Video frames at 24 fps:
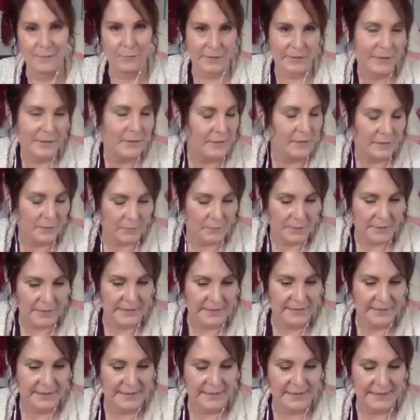We couldn't really
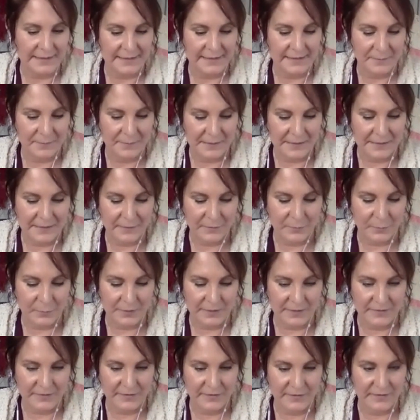say dating because
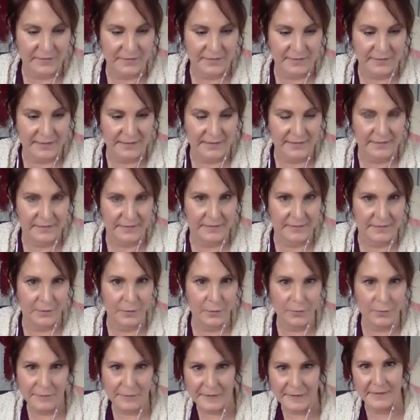we just like
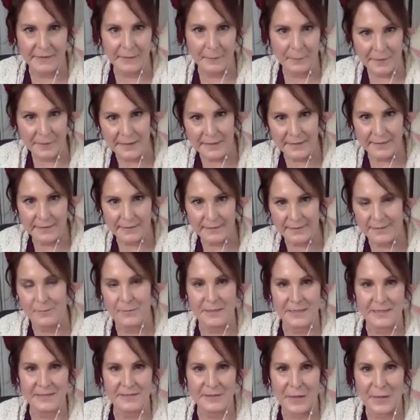dove in immediately with
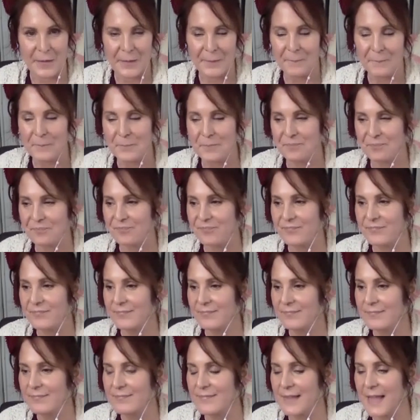each other.
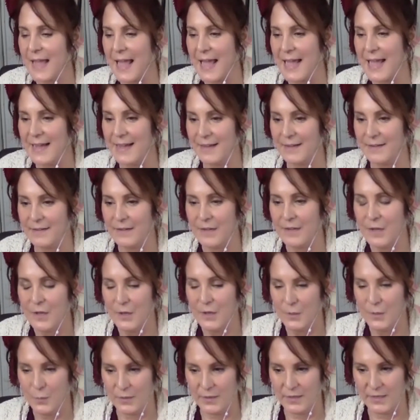And
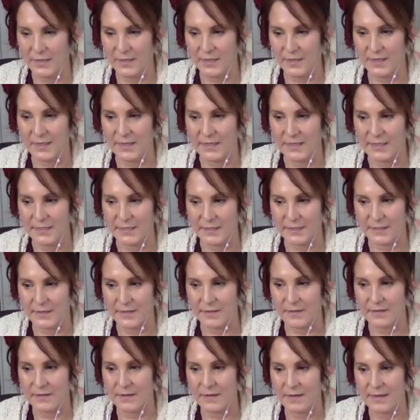within a
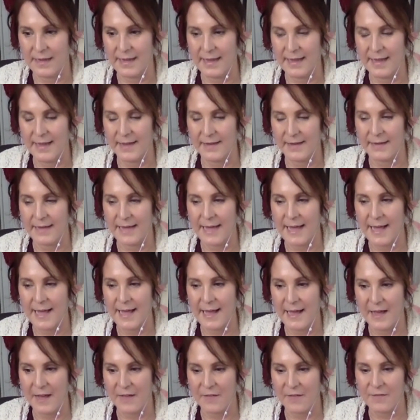year and a
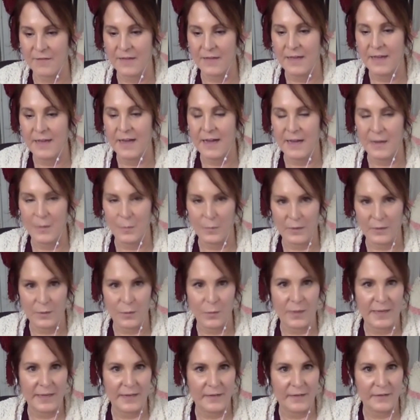half, I went
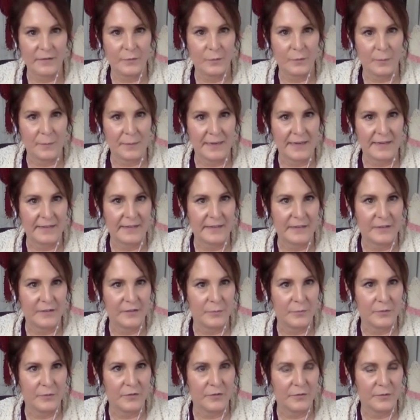away to a
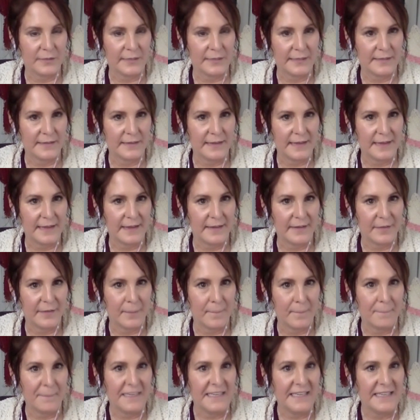meditation retreat, and the
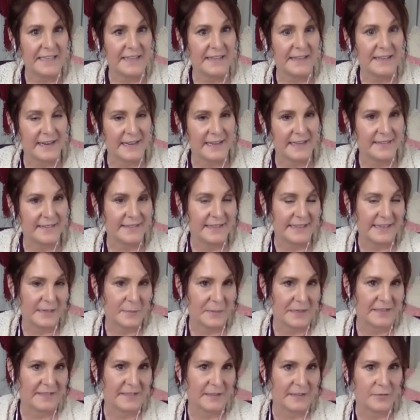me that I had taken
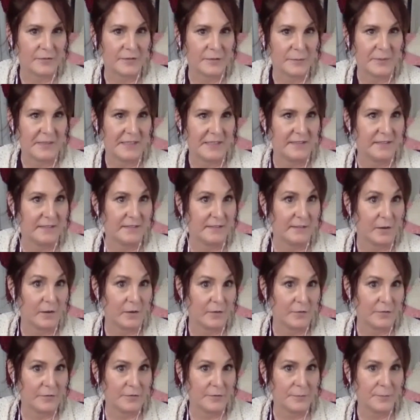myself to be
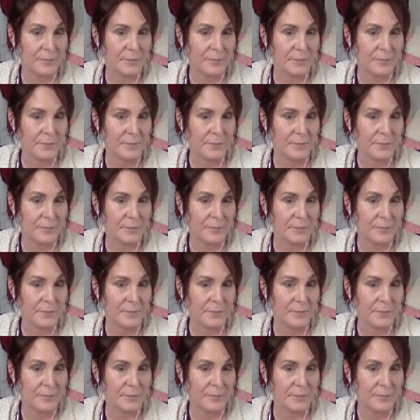dissolved.